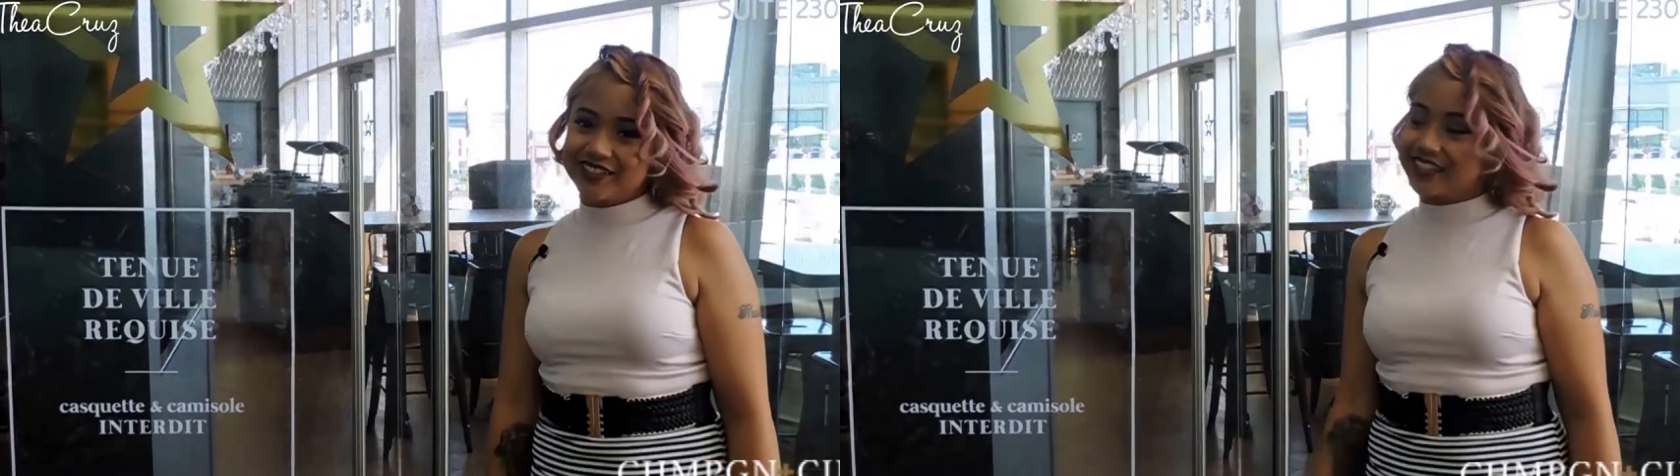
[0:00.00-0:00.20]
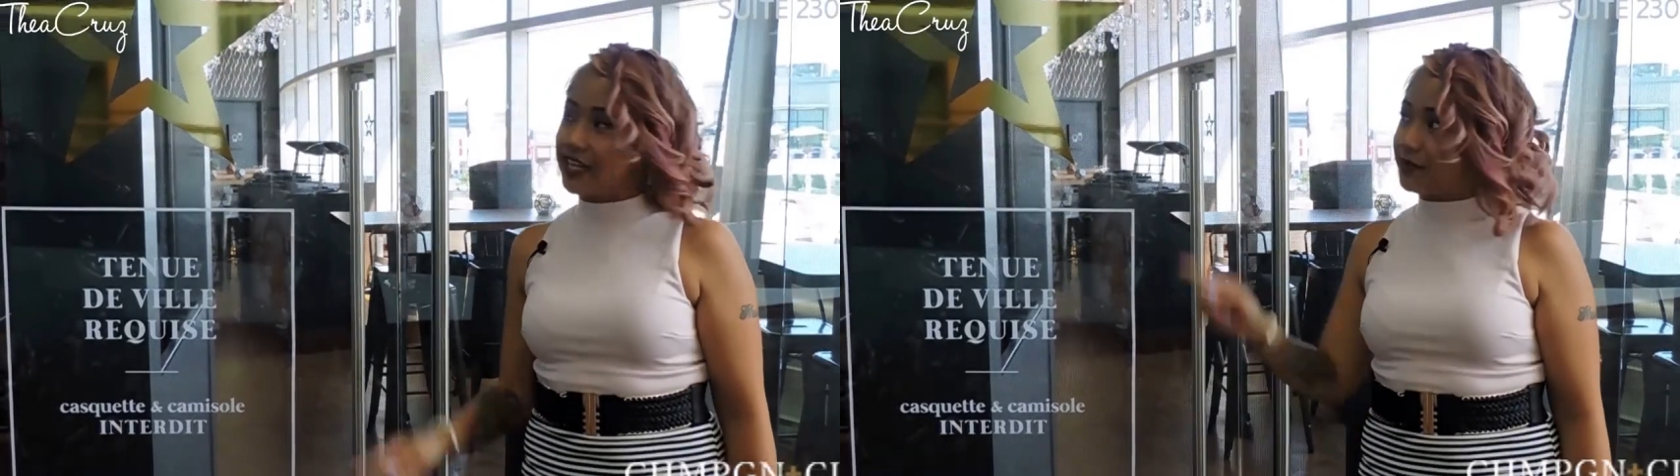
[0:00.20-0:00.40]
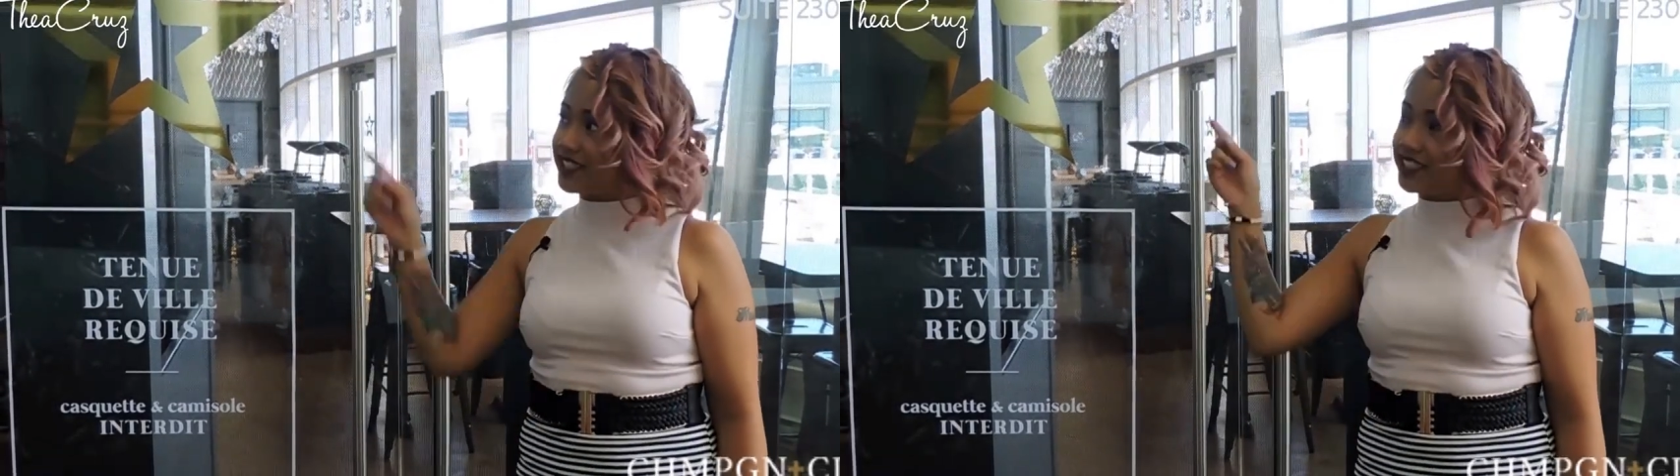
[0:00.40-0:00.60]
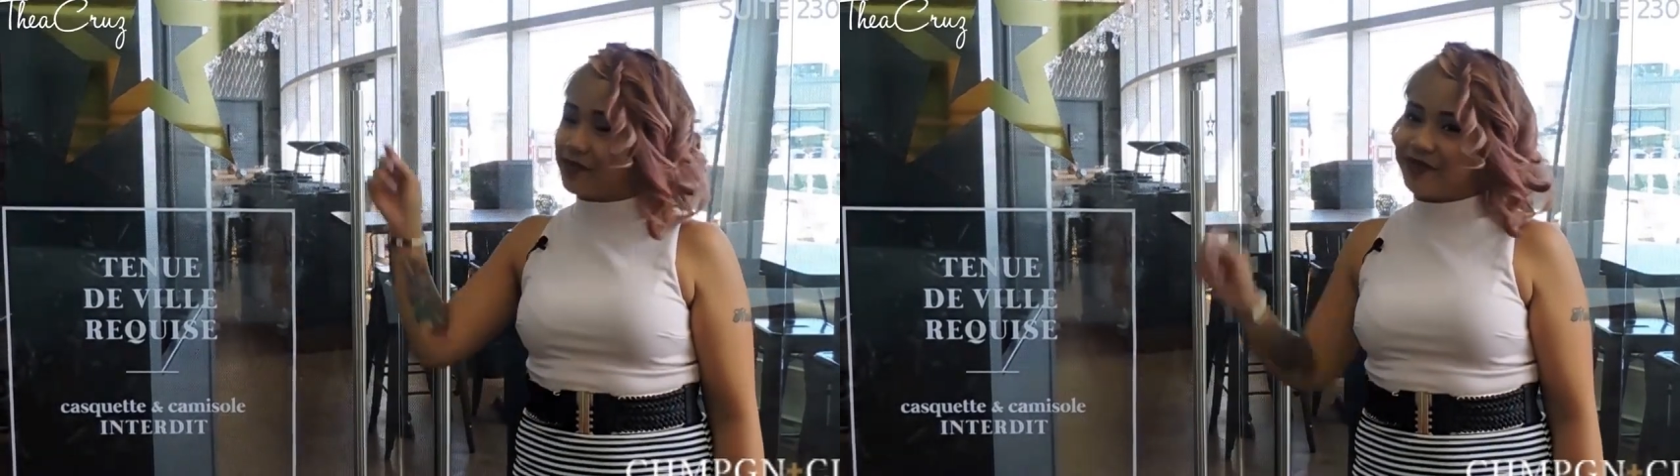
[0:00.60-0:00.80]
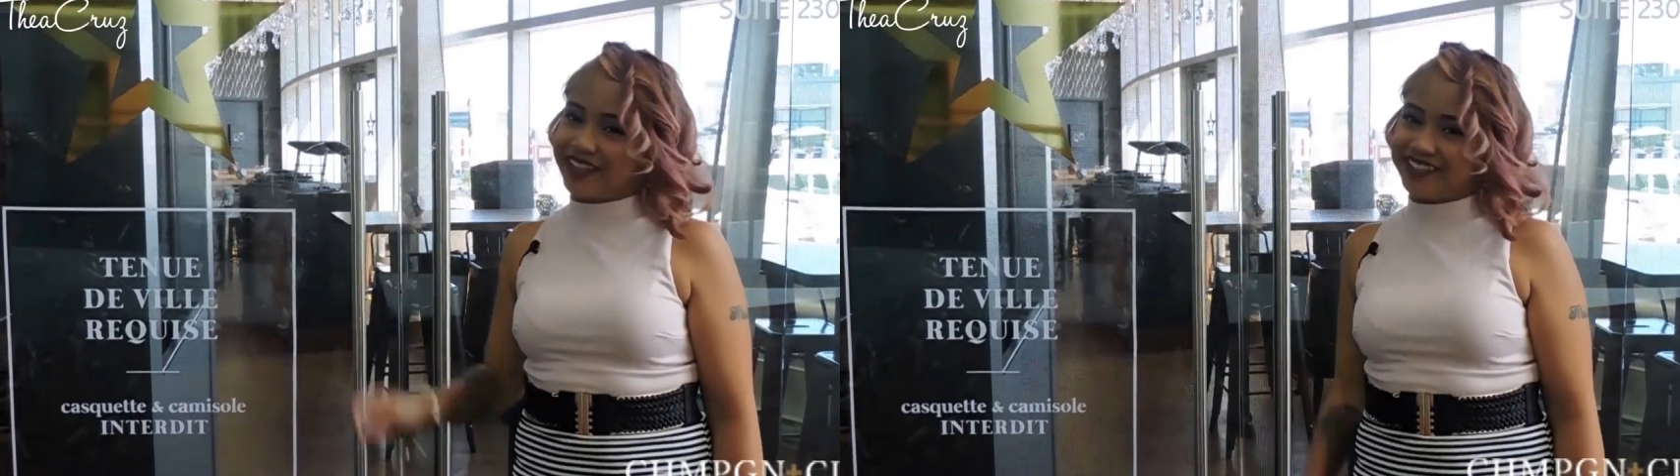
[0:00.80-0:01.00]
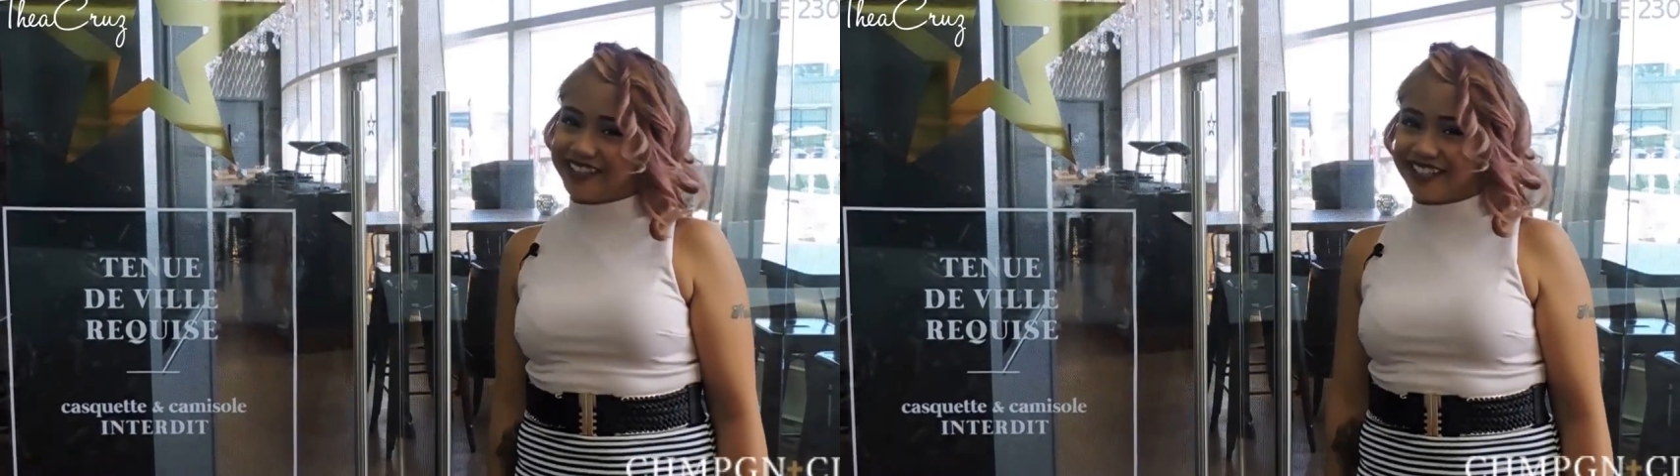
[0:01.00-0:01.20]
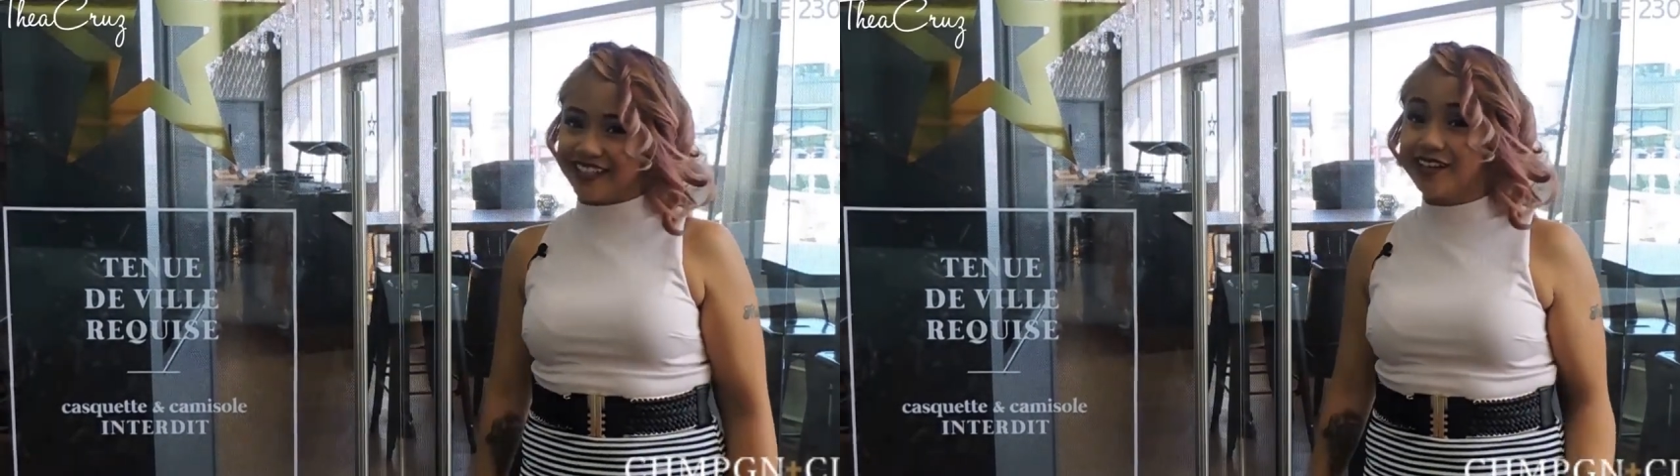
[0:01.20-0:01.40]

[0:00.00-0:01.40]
and I'm at Champaign N C.